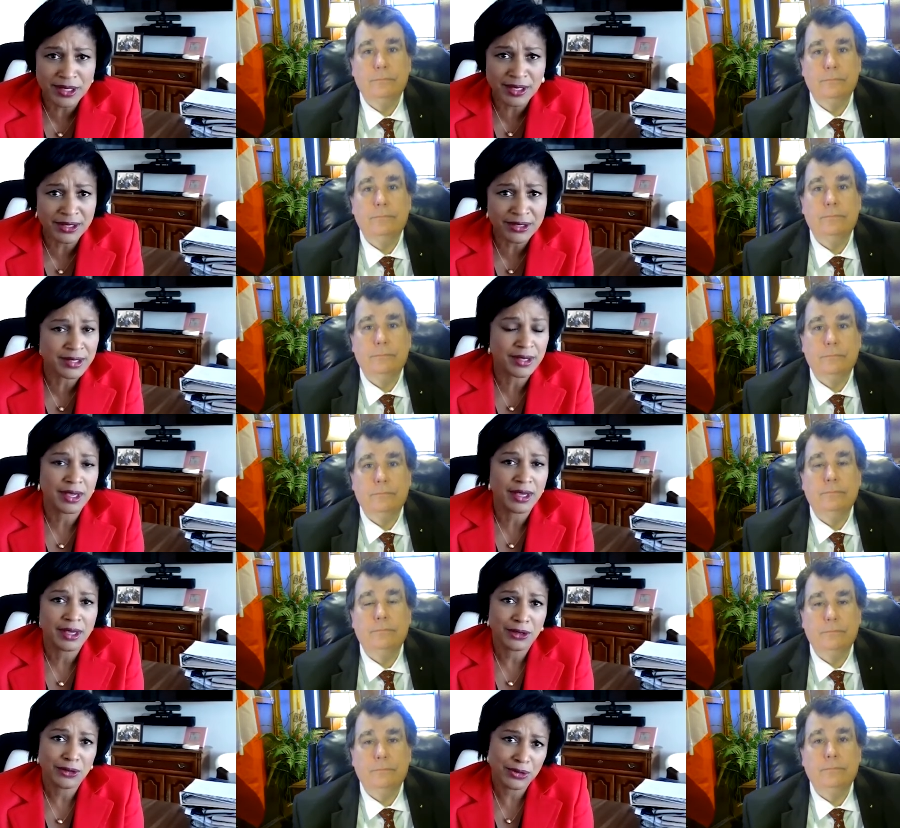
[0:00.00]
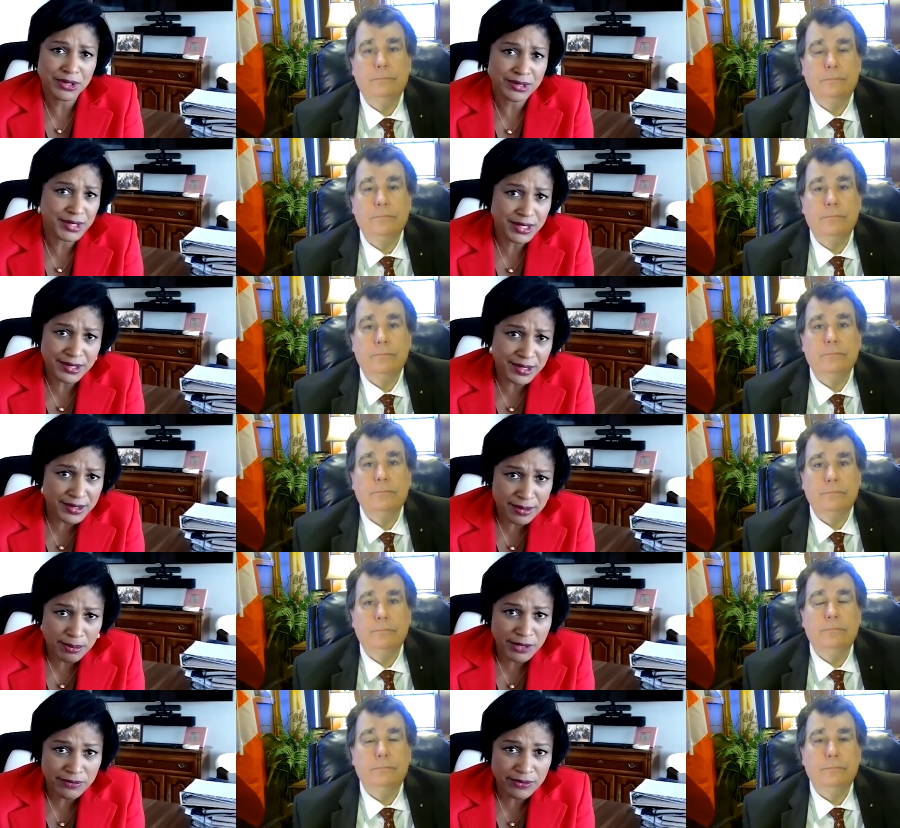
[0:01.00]
Speaker 1: things for the citizens of
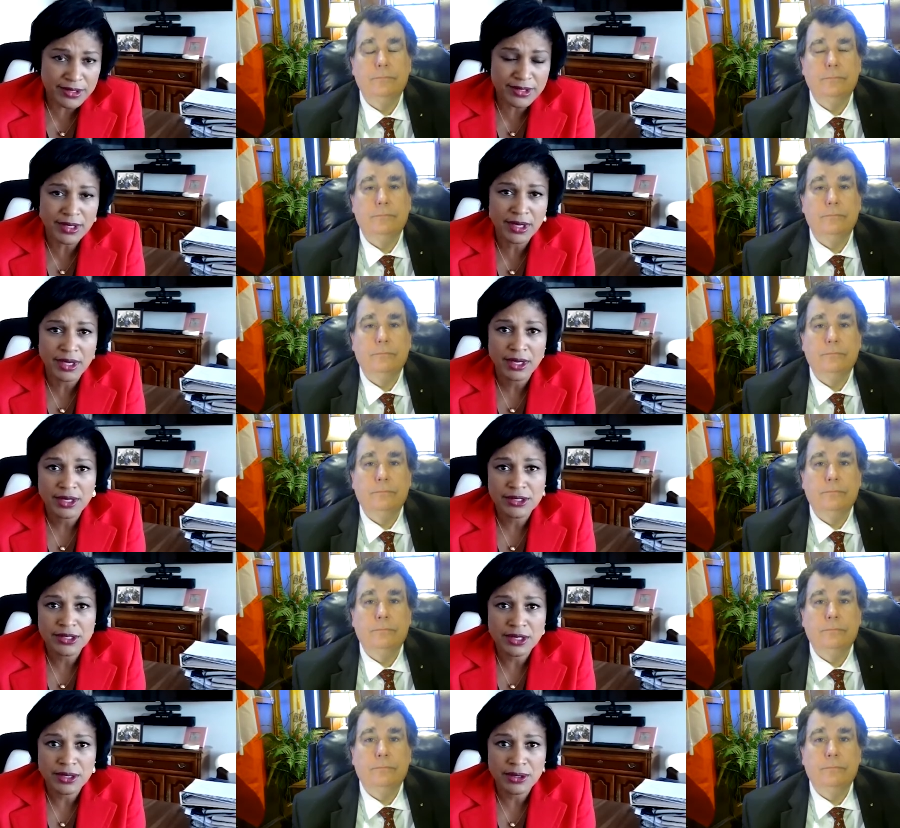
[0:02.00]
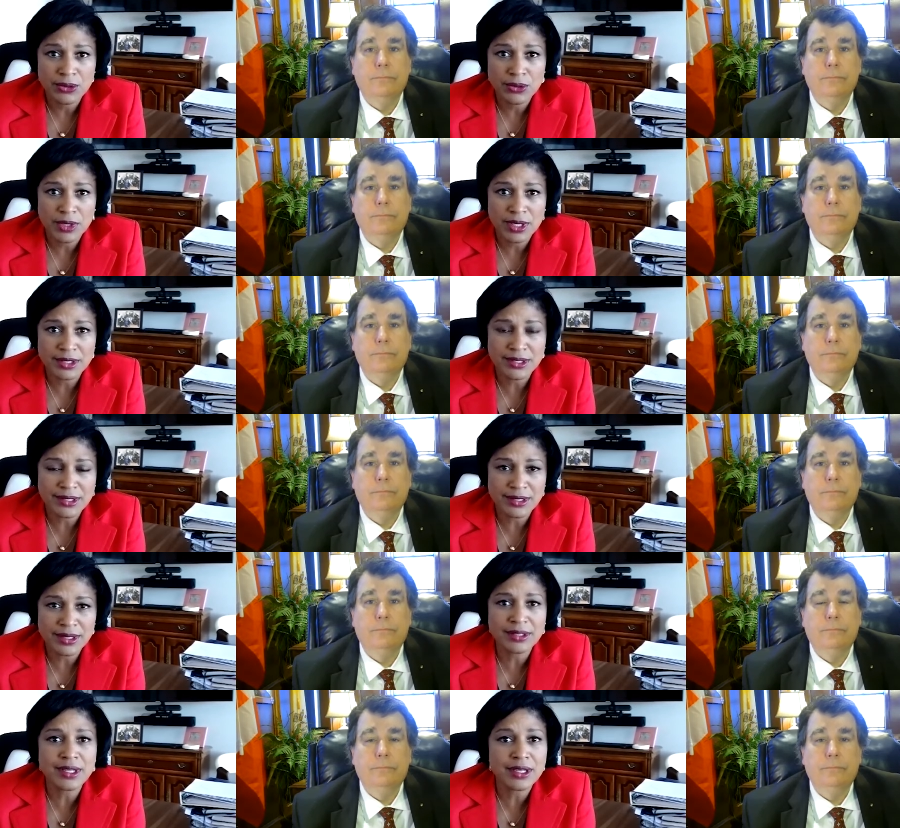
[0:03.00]
Memphis. So it's
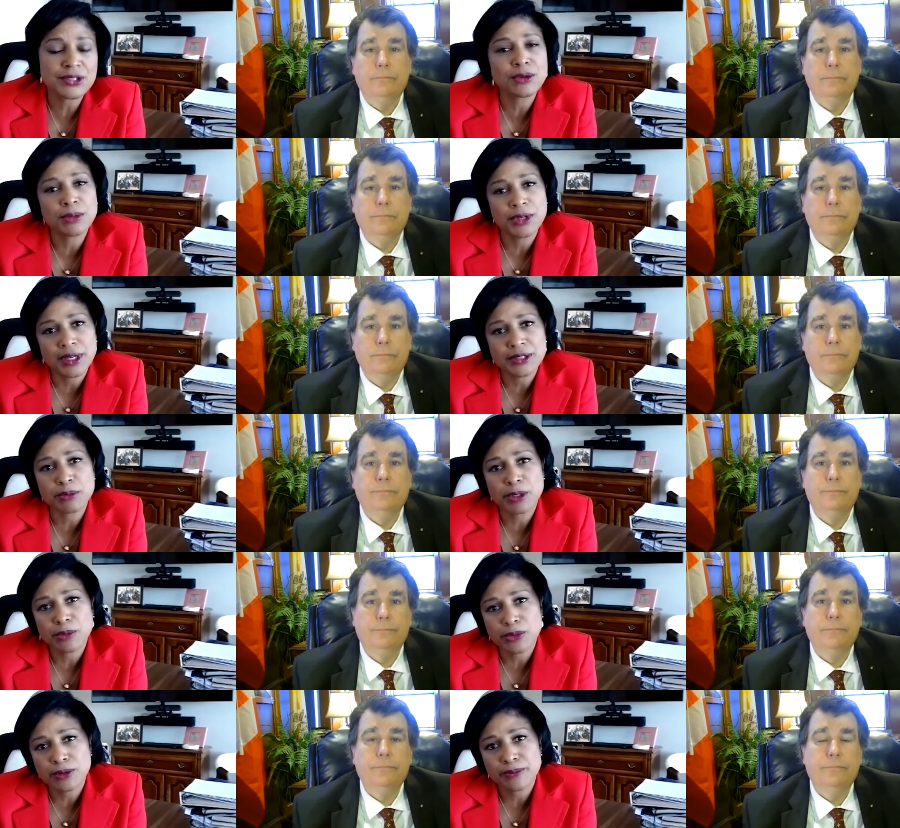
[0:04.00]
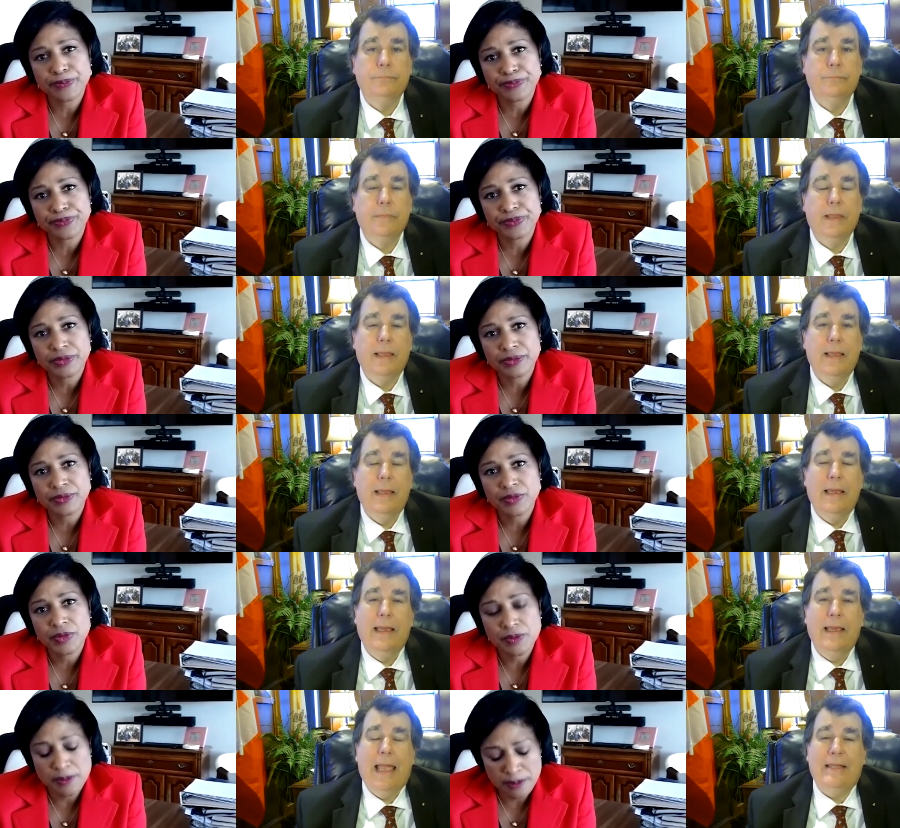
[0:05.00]
it does humanize people.
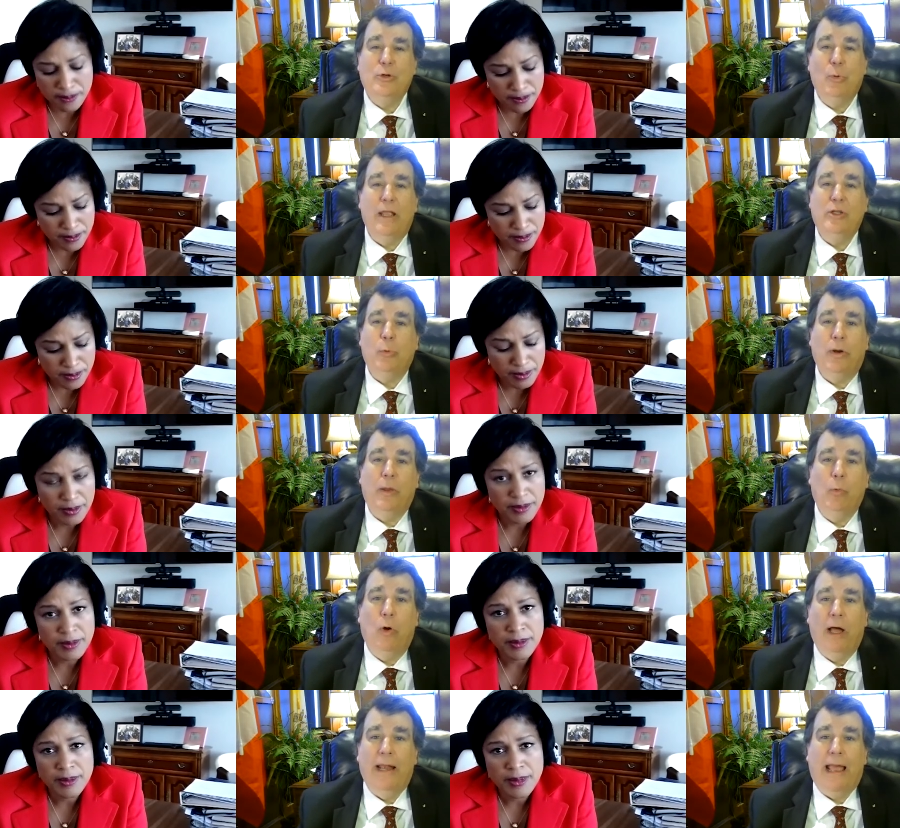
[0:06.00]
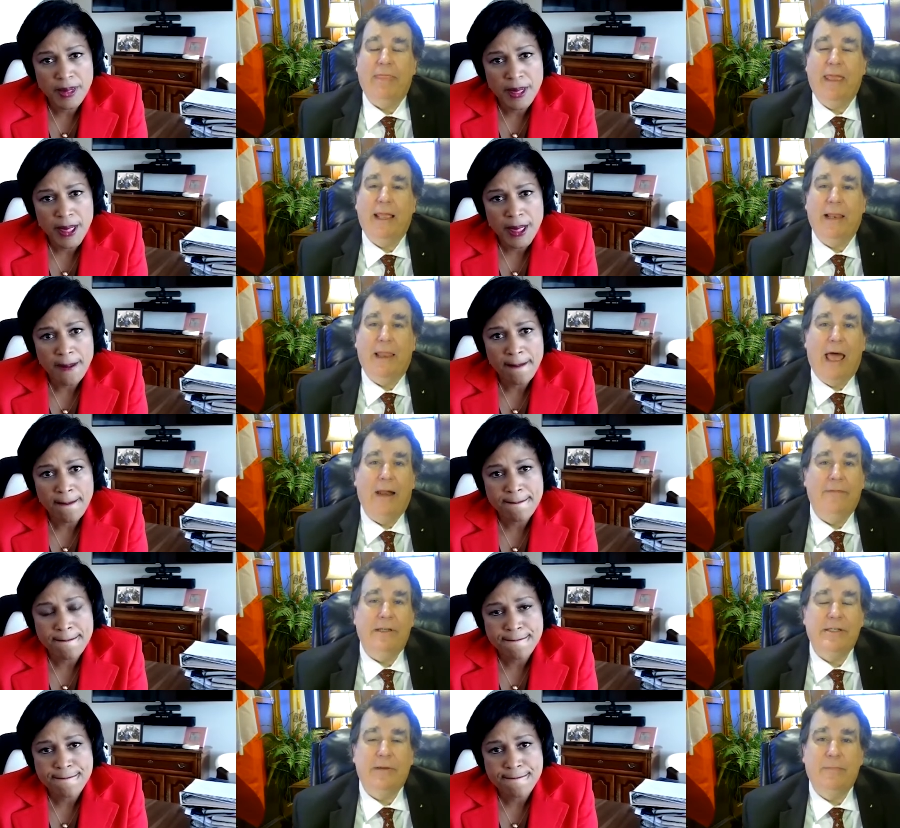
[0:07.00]
Speaker 2: And 2021, I think a lot of
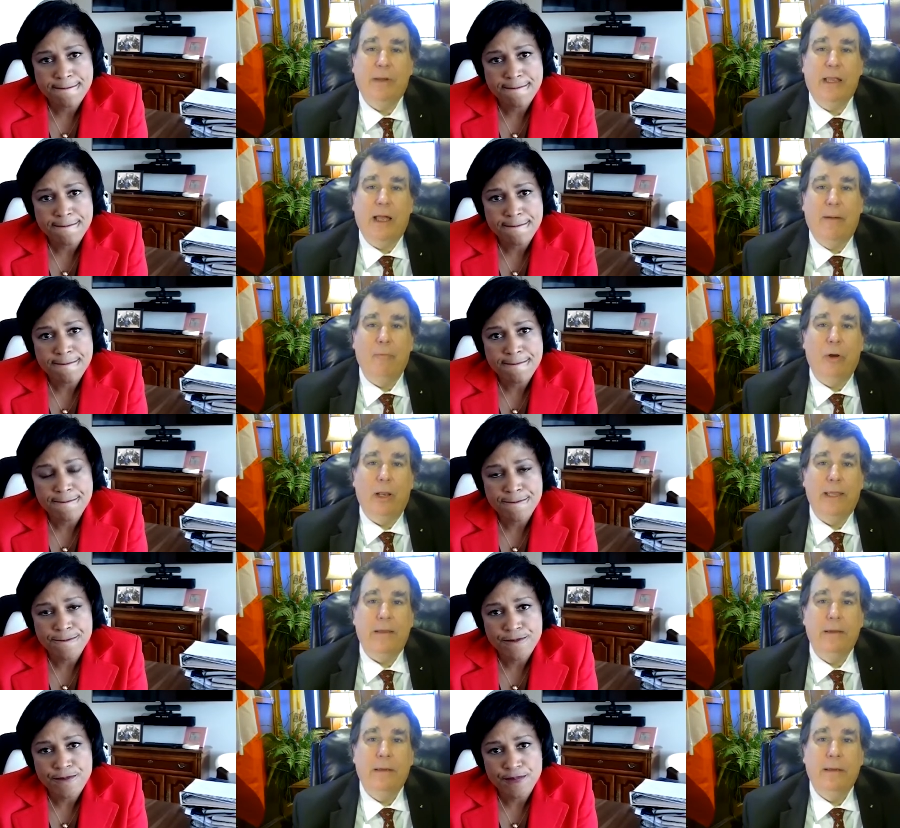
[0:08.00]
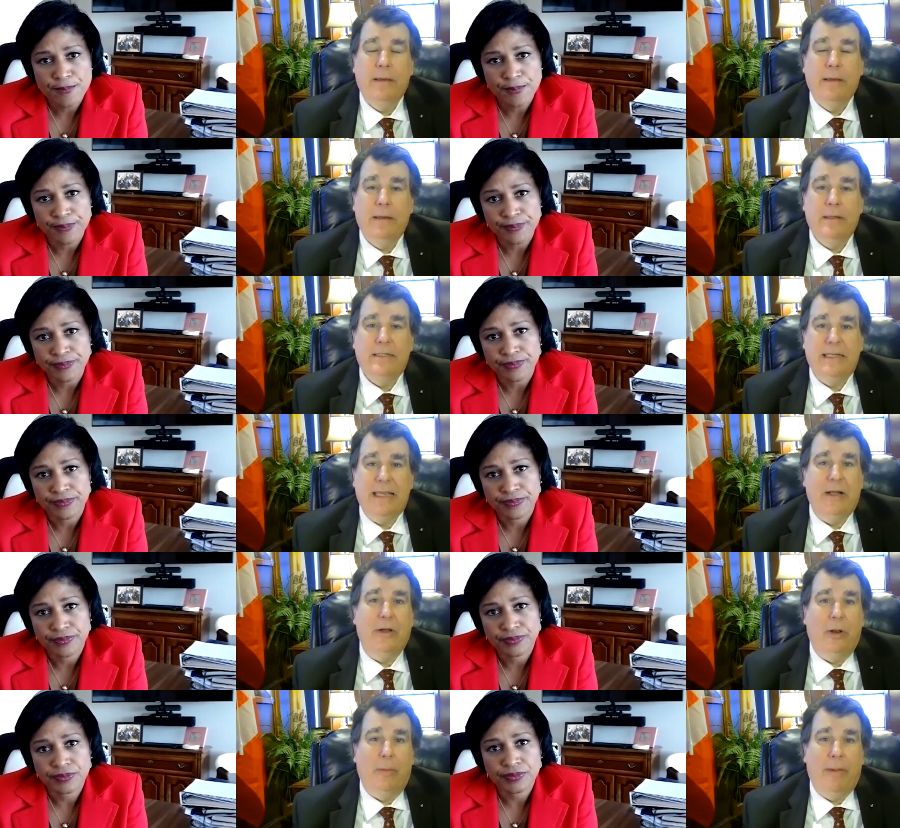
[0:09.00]
us have become really
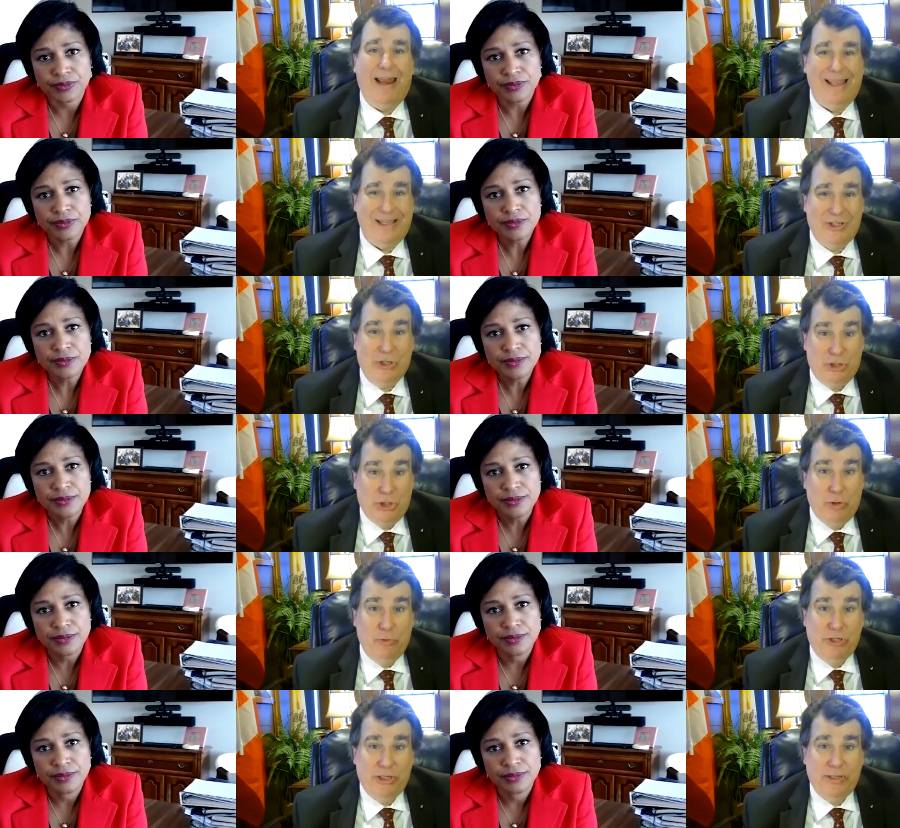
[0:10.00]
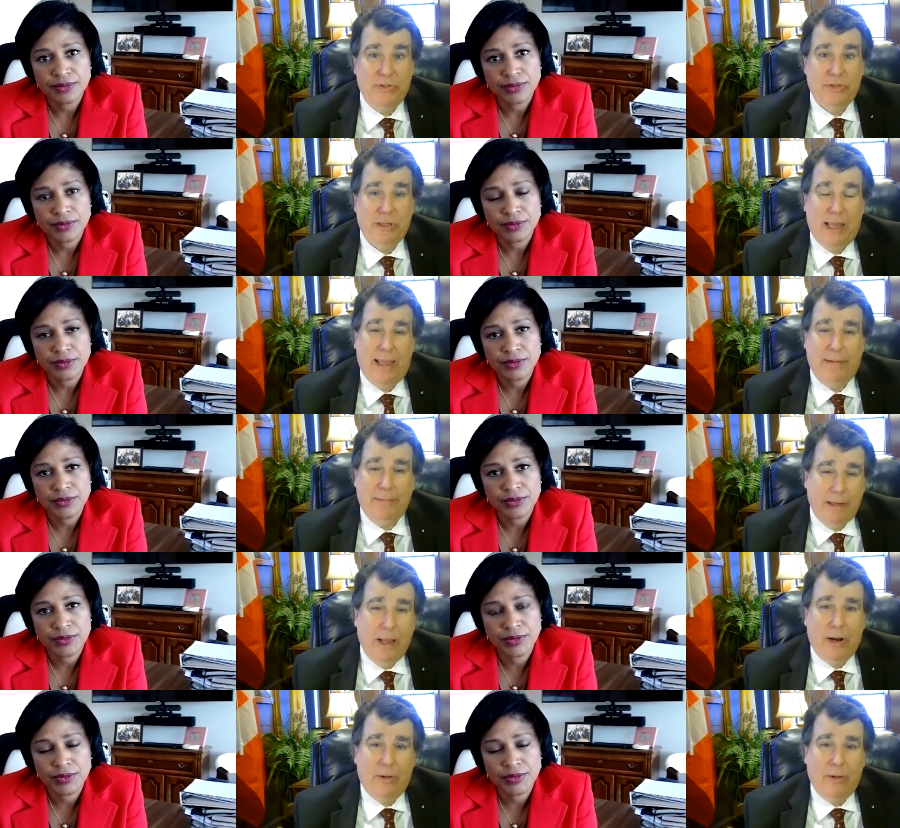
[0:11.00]
cynical about institutions. And, you